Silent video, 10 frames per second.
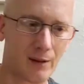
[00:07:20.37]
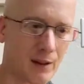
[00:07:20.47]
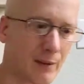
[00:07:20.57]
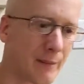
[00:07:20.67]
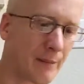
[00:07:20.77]

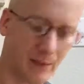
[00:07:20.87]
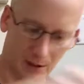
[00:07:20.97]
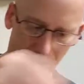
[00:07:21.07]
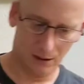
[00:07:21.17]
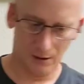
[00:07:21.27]
Awesome.
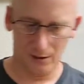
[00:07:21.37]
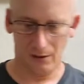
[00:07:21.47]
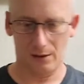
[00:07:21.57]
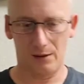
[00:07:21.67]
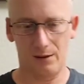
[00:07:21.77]

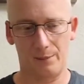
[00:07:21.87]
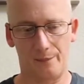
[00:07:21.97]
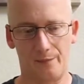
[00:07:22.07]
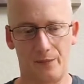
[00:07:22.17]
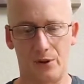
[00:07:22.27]
Um,
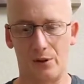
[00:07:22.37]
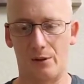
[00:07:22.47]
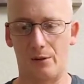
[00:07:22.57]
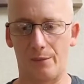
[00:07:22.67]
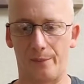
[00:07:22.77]

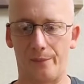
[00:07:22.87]
so,